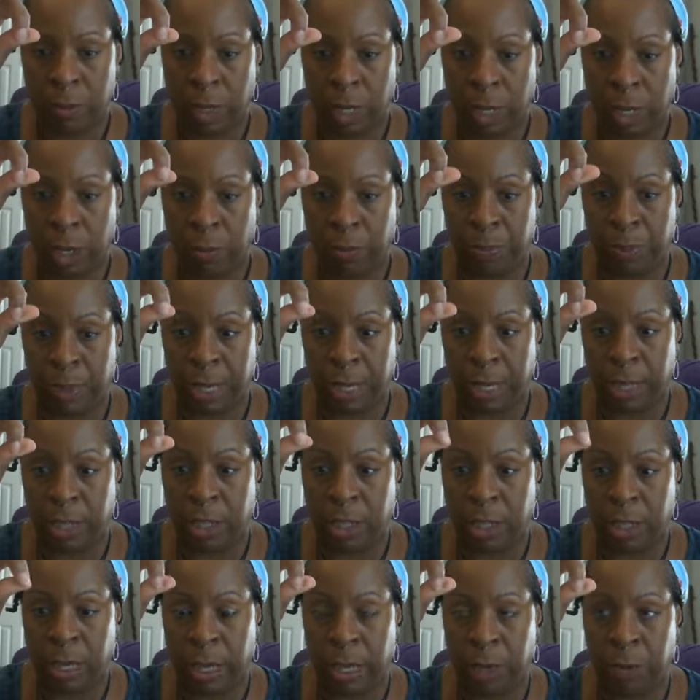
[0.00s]
It'll be
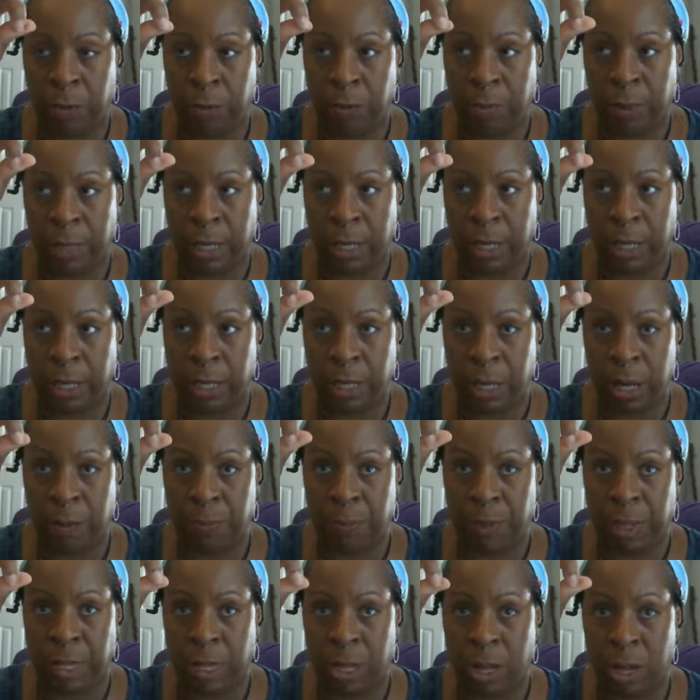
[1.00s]
in a
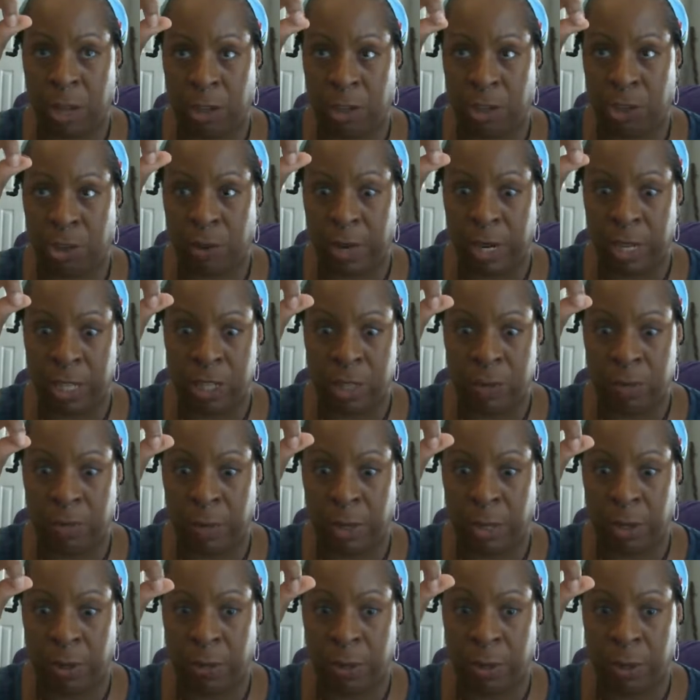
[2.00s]
company called Trace
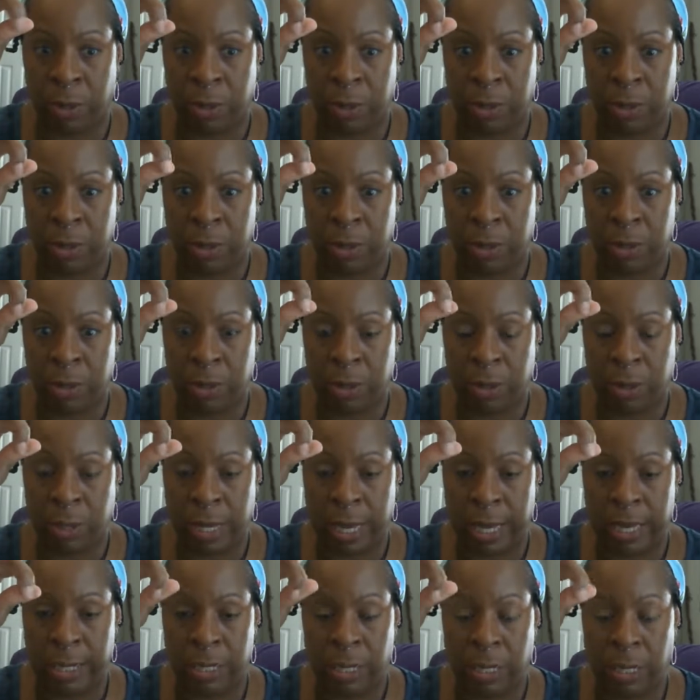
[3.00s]
Minerals.
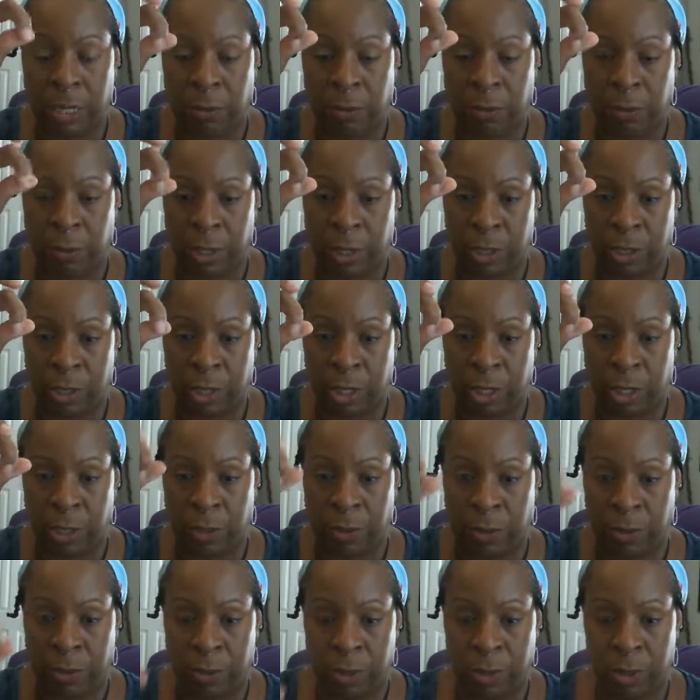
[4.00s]
That's a good one to
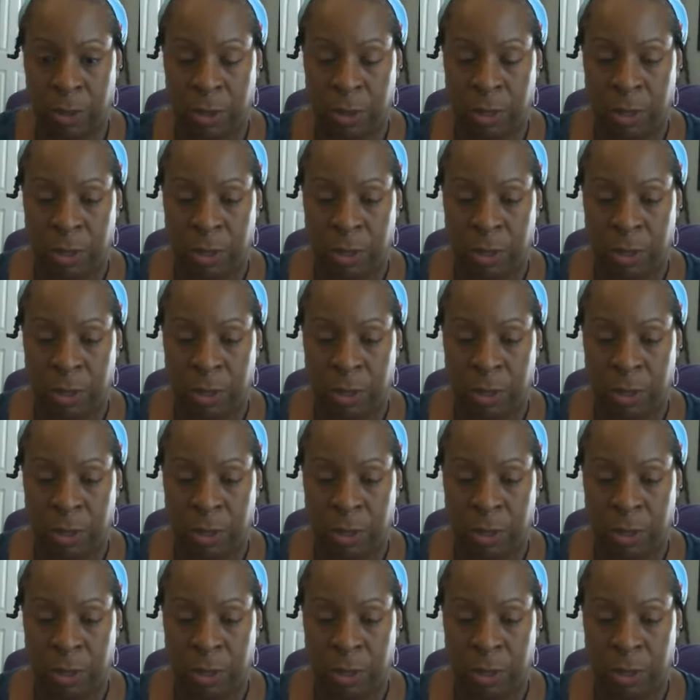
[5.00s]
use.